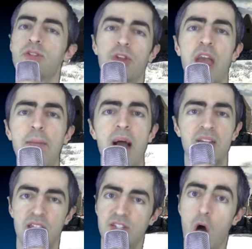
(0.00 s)
So the game
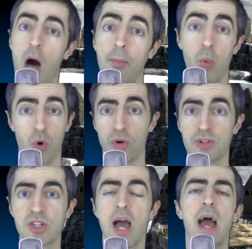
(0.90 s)
has these hub
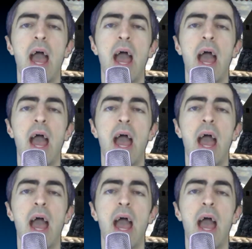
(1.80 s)
worlds,